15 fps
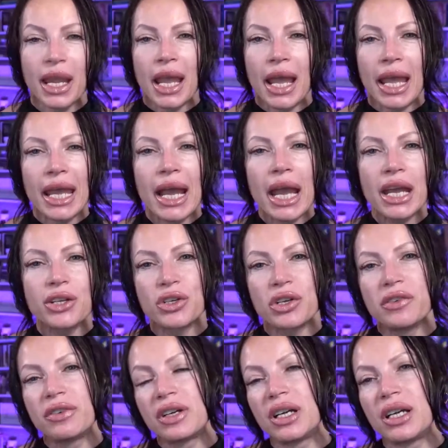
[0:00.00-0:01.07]

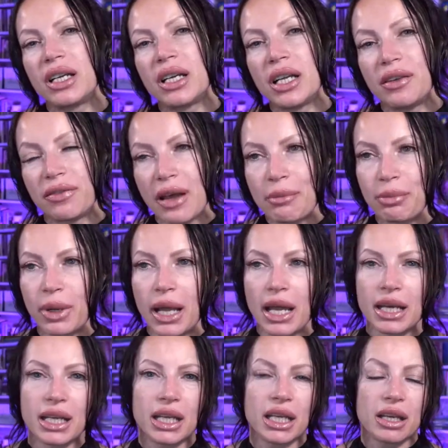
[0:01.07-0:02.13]
AI-driven event
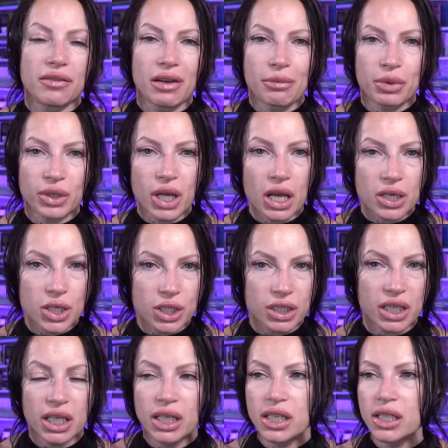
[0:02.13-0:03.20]
planning, event production
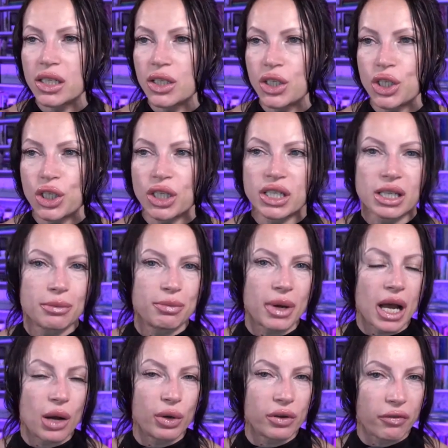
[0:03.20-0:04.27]
isn't just
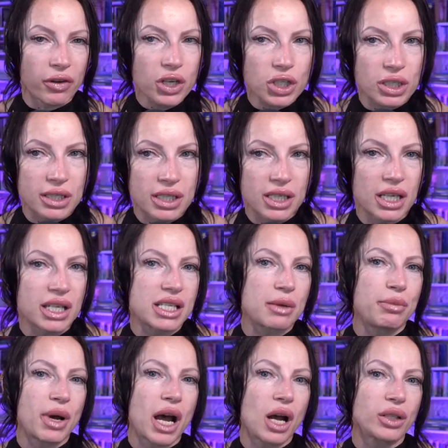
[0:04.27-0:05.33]
about efficiency. It's
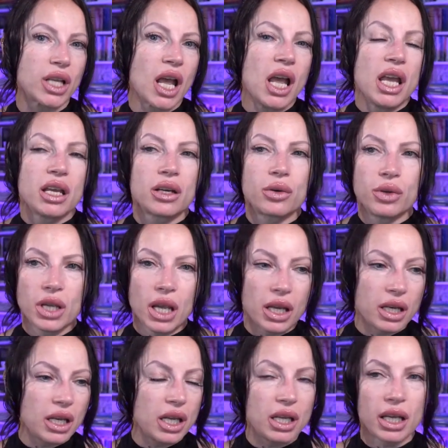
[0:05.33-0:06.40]
about
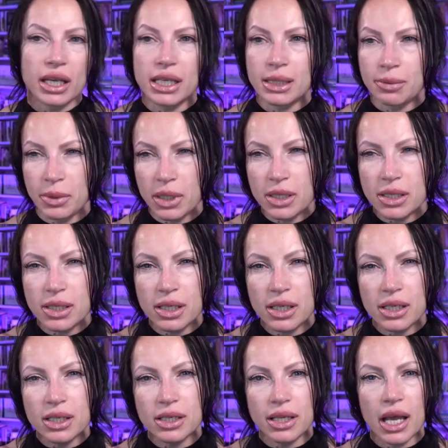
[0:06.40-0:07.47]
creating
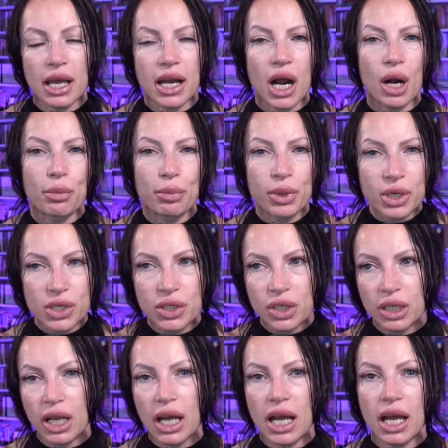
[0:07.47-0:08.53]
experiences that are
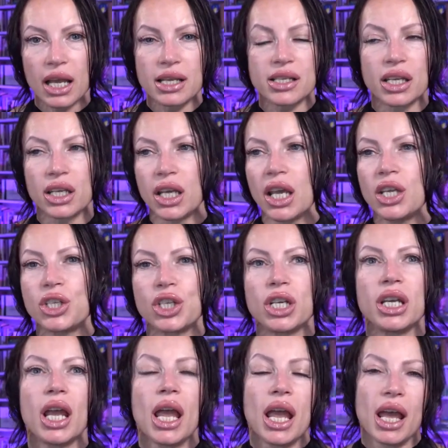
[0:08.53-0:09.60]
personalized, engaging,
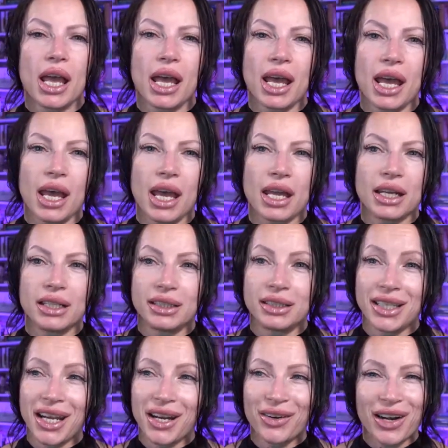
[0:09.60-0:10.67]
and
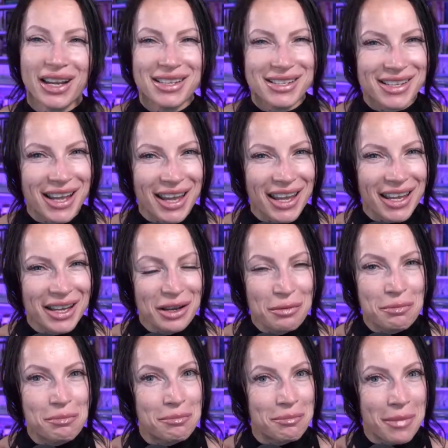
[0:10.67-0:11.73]
dare I say,
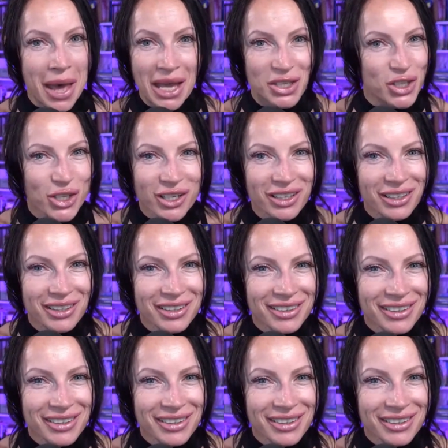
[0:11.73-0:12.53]
magical.